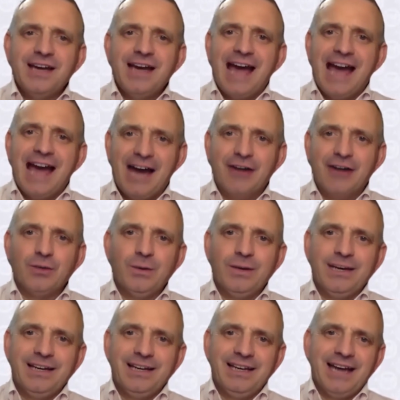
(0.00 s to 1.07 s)
How do
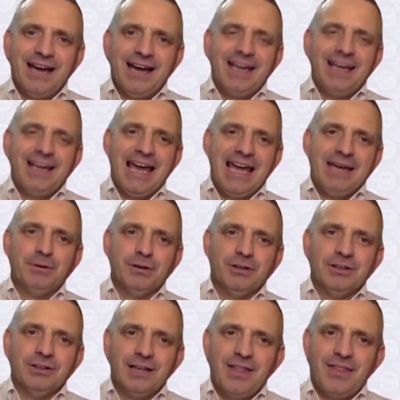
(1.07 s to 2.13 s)
we enable